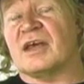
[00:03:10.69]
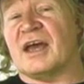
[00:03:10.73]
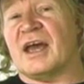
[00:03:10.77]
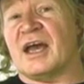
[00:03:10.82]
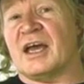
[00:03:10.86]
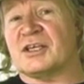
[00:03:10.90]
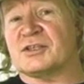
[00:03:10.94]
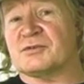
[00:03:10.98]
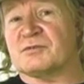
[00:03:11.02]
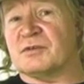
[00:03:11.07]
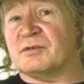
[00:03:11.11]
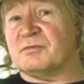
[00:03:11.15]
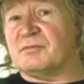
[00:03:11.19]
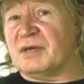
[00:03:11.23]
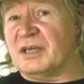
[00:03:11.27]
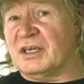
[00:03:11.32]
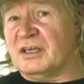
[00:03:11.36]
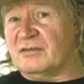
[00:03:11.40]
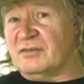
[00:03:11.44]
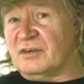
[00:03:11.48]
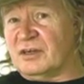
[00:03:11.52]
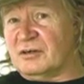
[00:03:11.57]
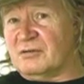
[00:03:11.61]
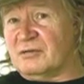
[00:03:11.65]
as with
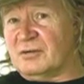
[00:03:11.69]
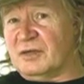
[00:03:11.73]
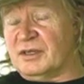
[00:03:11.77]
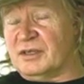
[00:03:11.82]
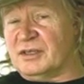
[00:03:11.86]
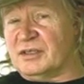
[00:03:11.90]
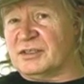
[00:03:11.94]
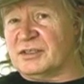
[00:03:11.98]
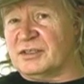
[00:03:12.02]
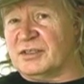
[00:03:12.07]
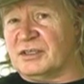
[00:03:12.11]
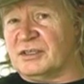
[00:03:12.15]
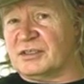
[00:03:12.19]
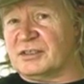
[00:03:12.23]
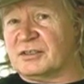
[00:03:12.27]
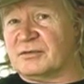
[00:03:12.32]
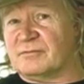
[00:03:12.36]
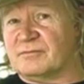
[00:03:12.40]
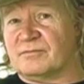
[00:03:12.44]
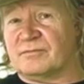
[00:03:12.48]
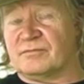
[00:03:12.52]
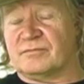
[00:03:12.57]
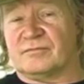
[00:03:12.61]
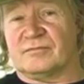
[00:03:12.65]
many of our witnesses,
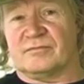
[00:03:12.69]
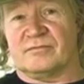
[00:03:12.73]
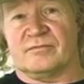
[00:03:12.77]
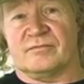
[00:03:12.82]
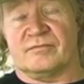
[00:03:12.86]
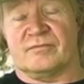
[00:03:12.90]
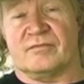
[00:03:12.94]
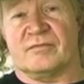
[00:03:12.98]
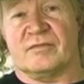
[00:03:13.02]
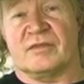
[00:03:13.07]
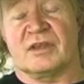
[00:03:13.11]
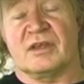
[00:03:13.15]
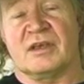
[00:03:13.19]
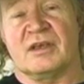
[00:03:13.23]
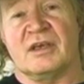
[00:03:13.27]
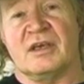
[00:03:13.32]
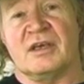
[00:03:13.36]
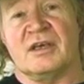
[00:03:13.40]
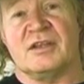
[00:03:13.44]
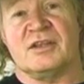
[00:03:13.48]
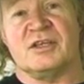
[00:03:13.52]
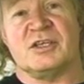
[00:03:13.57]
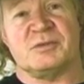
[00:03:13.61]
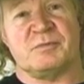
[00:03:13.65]

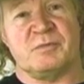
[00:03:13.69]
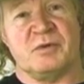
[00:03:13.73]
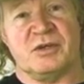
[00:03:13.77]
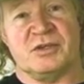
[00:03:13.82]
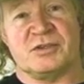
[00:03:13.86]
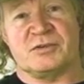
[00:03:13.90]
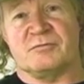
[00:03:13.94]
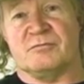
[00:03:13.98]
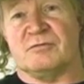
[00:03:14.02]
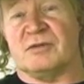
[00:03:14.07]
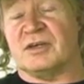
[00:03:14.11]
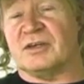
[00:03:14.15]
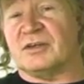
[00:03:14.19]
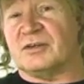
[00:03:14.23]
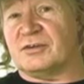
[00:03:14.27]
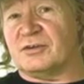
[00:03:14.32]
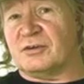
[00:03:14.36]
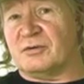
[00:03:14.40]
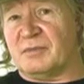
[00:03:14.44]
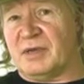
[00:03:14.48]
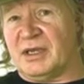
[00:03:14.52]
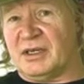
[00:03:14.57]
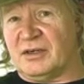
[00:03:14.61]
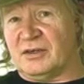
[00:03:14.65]
this person wanted to
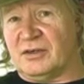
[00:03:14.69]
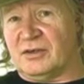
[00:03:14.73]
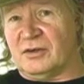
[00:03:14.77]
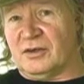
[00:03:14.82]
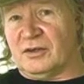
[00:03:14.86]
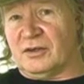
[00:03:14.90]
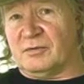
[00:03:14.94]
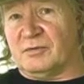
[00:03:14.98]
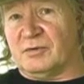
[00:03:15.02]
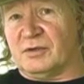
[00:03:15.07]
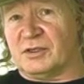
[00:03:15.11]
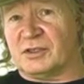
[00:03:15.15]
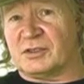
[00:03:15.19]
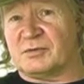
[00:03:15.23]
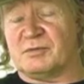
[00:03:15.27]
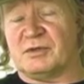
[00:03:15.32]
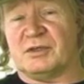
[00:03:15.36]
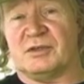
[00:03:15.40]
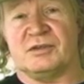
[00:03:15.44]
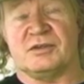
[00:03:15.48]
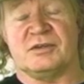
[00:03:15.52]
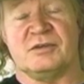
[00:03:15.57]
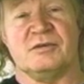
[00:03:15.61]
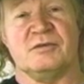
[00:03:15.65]
remain anonymous,
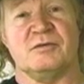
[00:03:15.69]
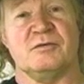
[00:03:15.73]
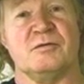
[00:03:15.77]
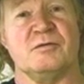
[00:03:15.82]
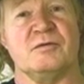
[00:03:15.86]
but